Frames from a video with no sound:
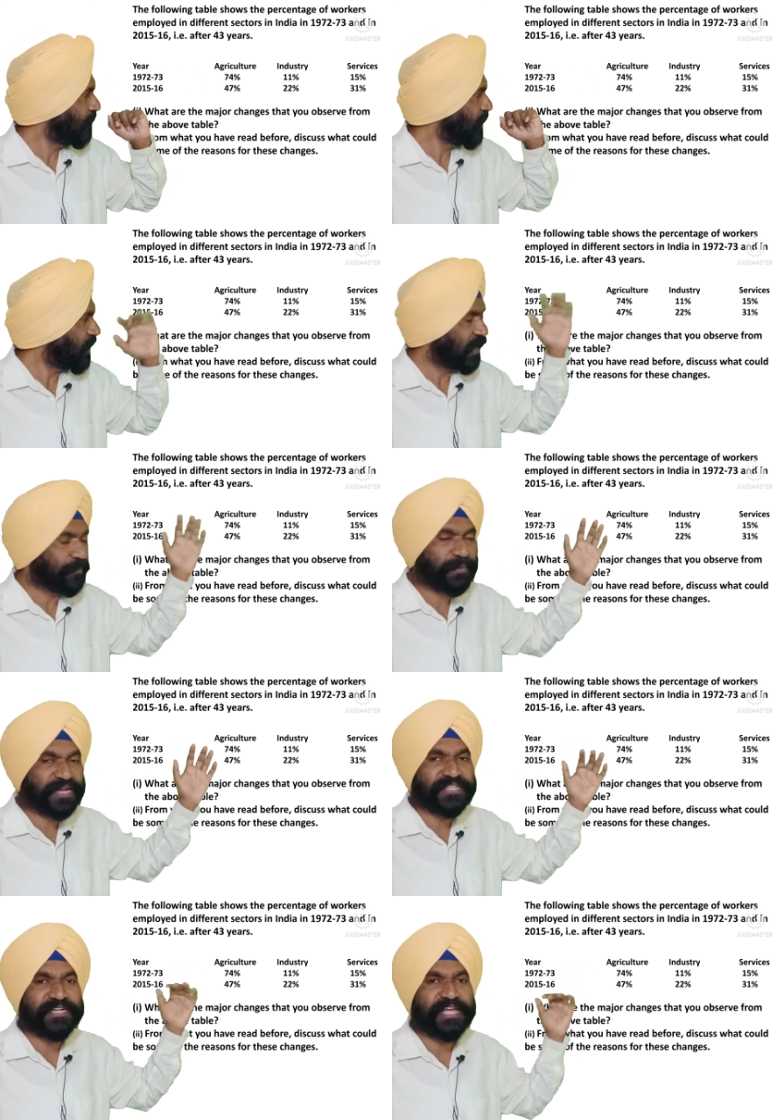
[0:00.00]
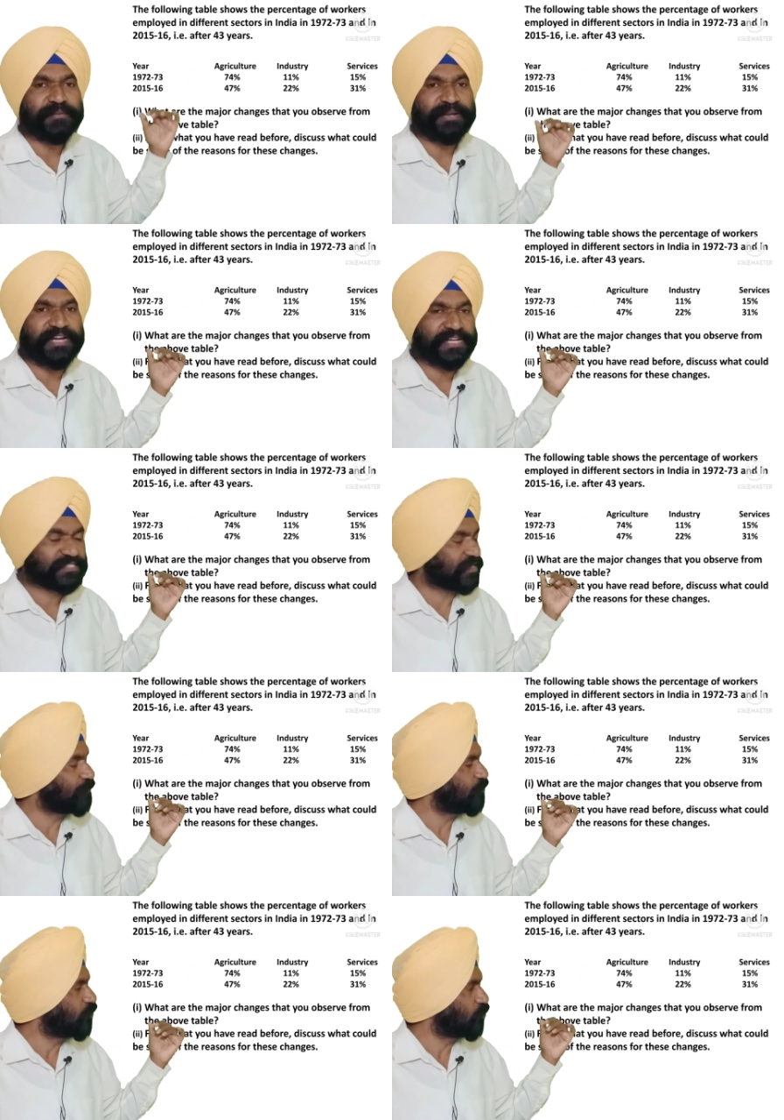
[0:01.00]
And by the time it has come
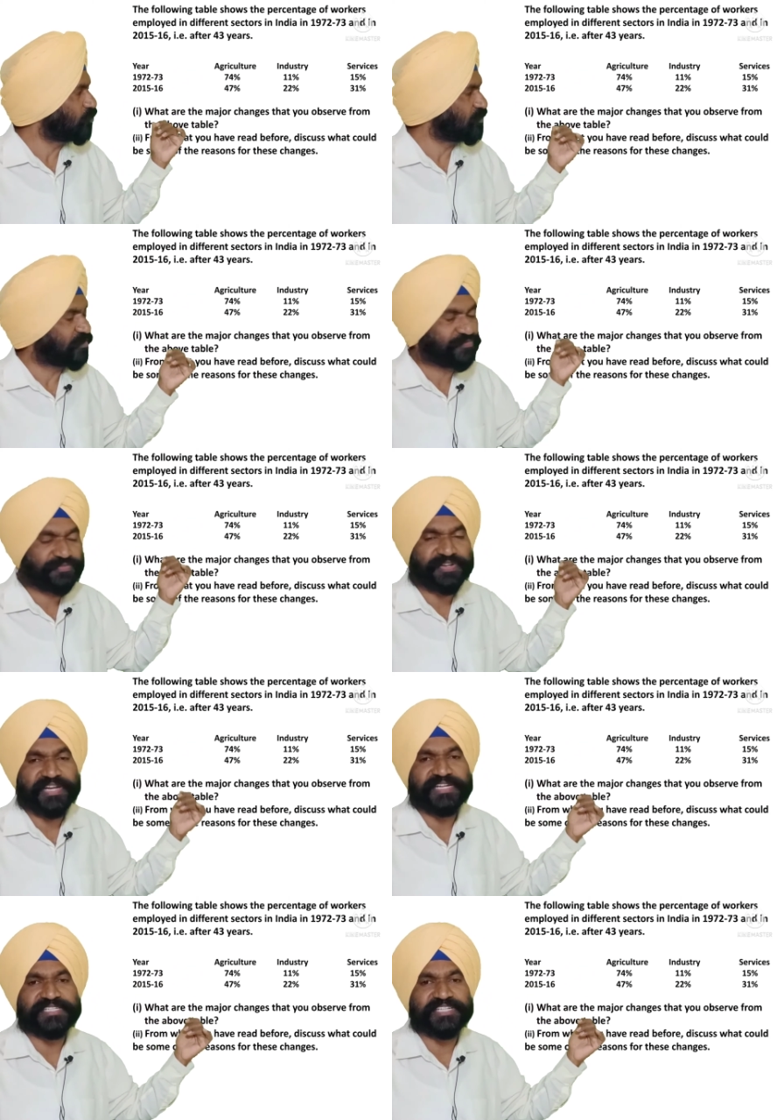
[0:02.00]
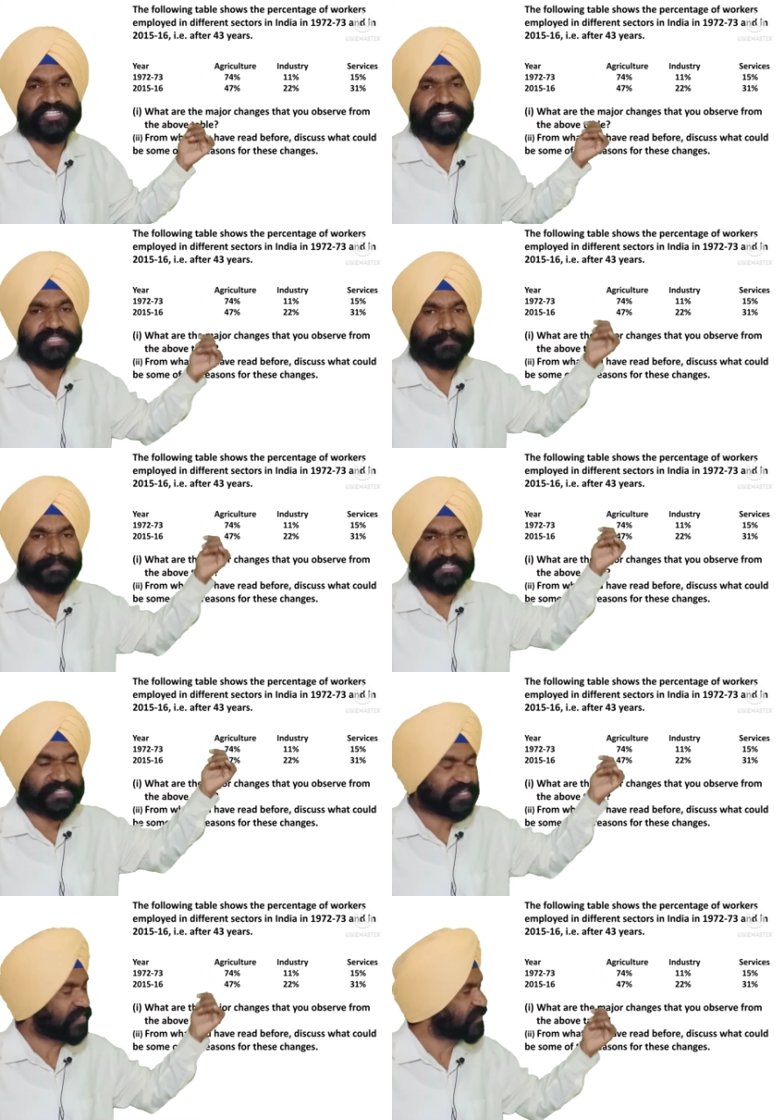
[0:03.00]
to 2015 and 16, the
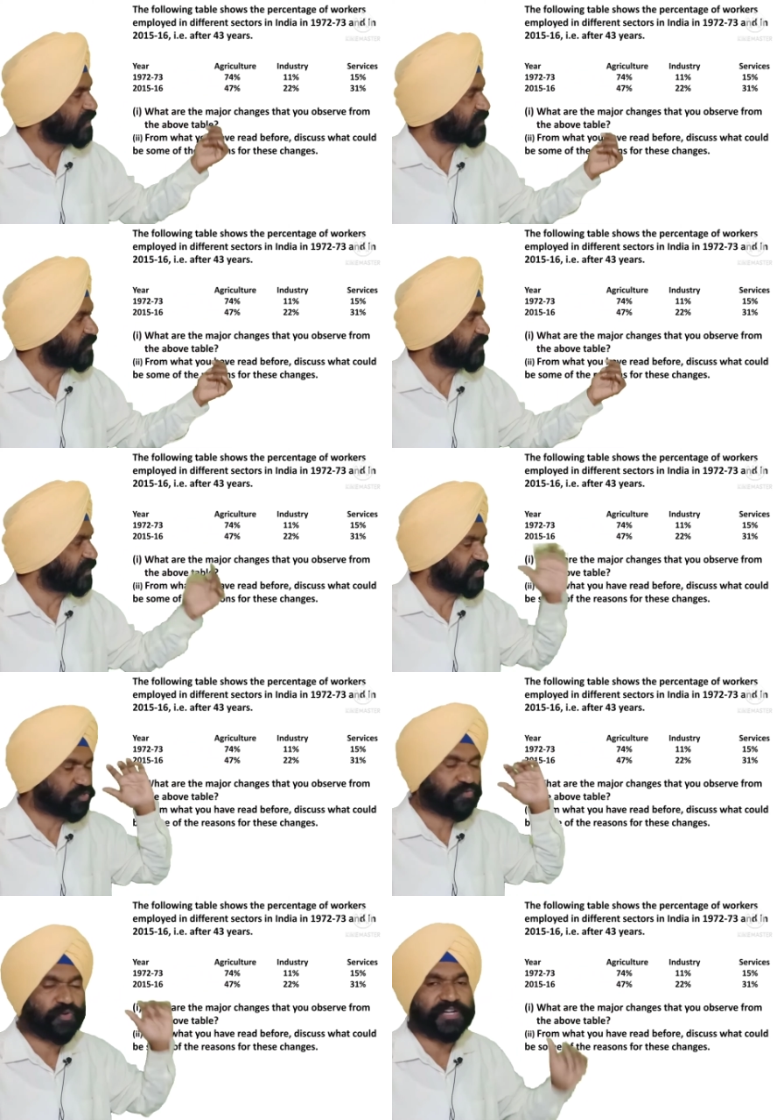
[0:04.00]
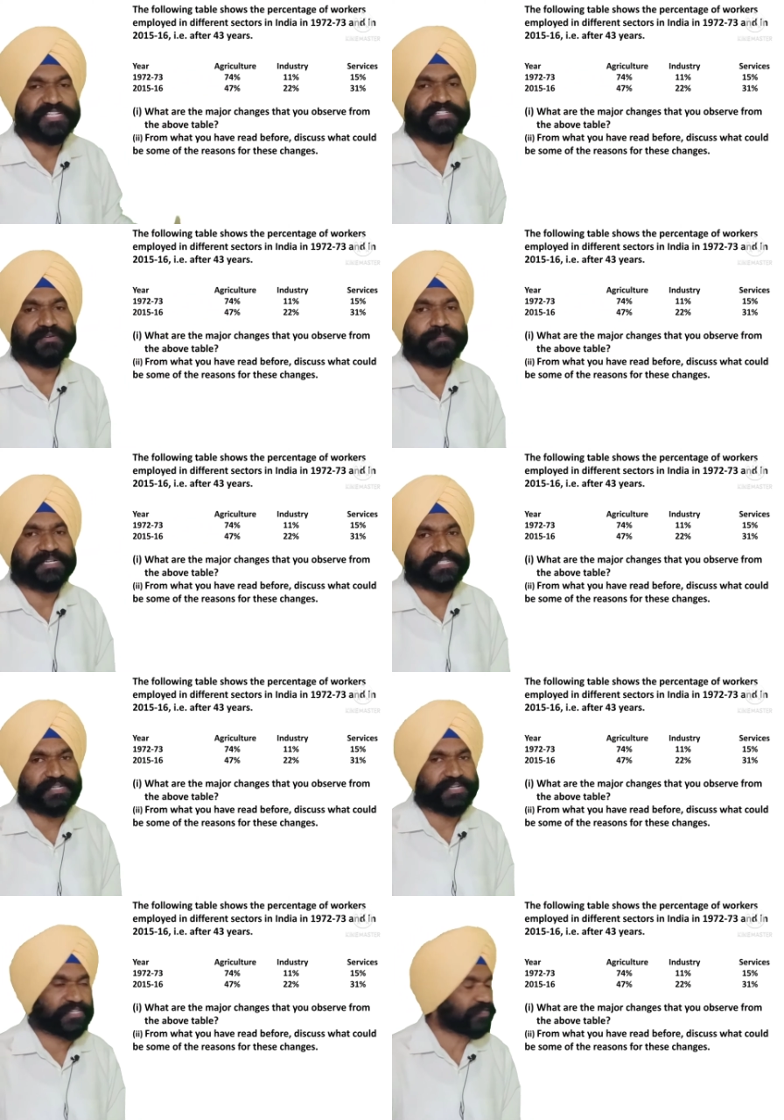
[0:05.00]
percentage has decreased to
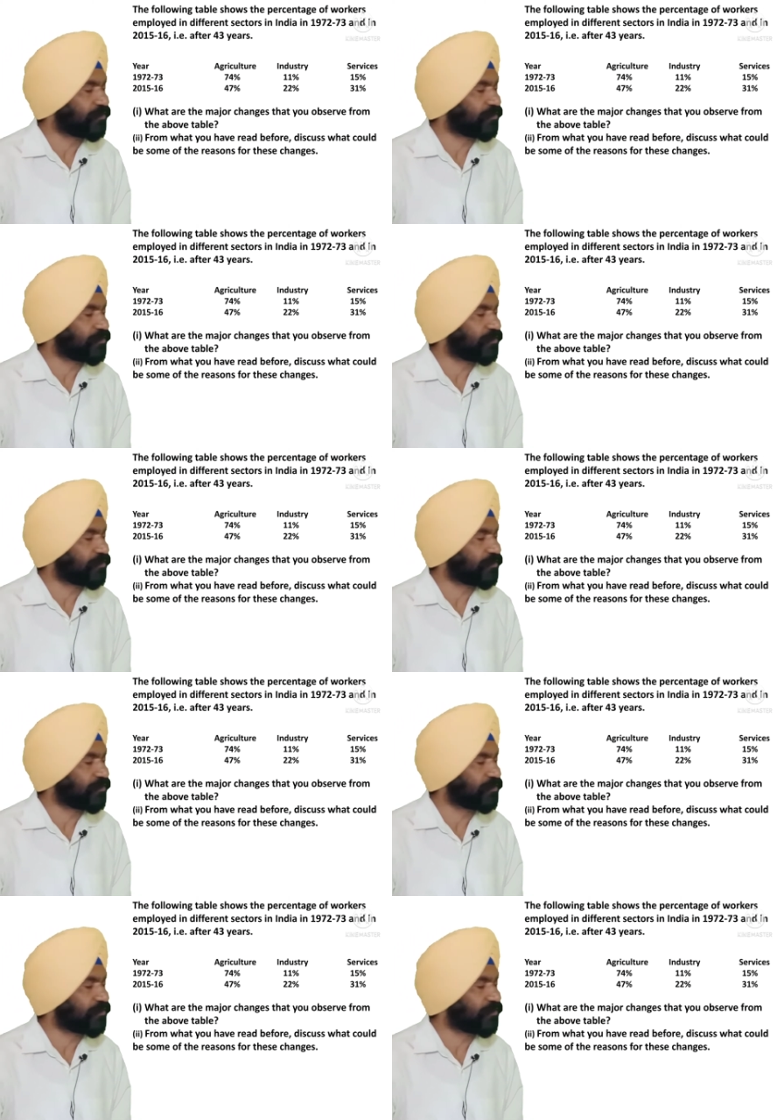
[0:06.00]
47%.